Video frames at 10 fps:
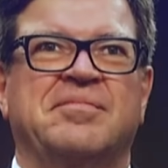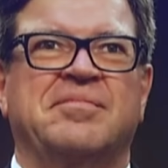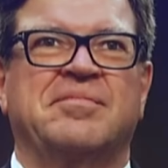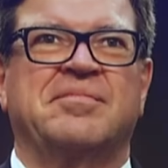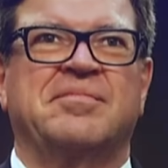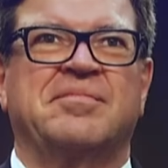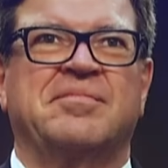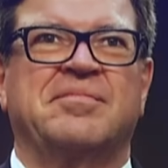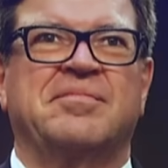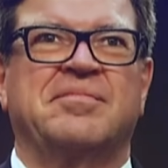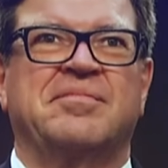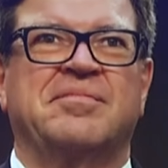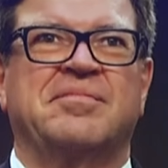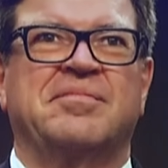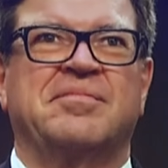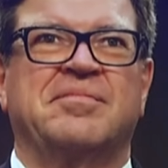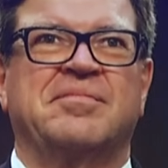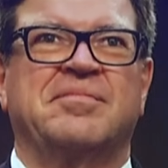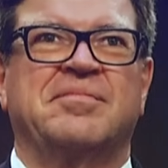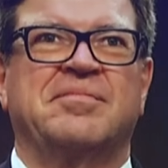
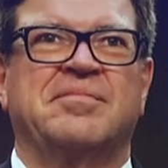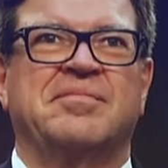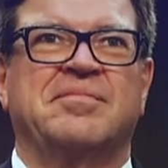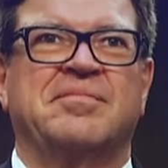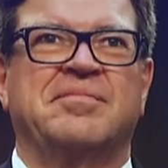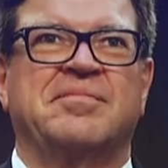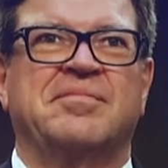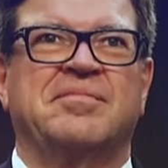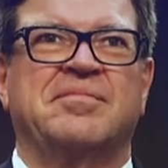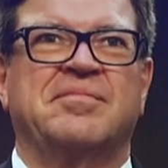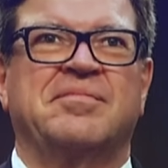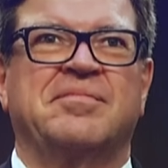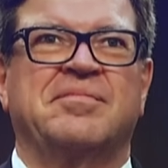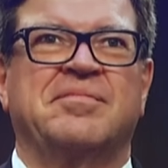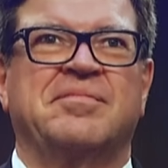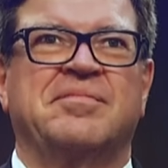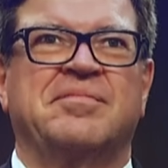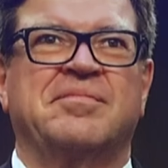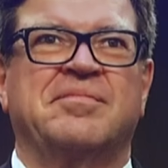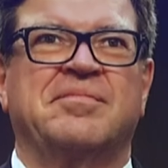
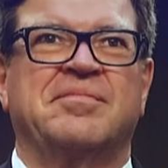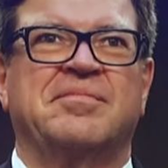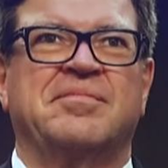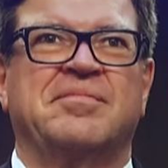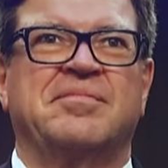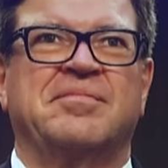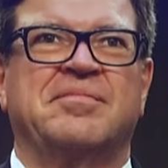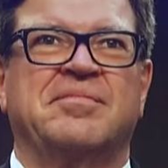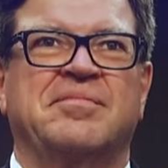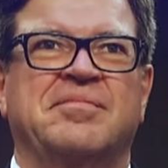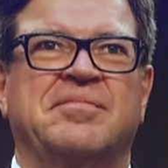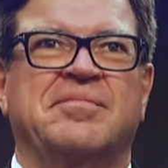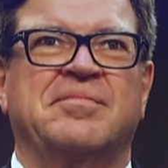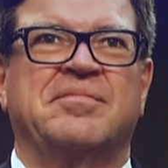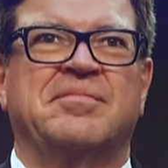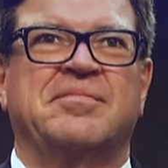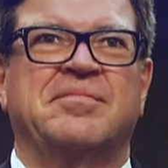No words are spoken by the person on screen.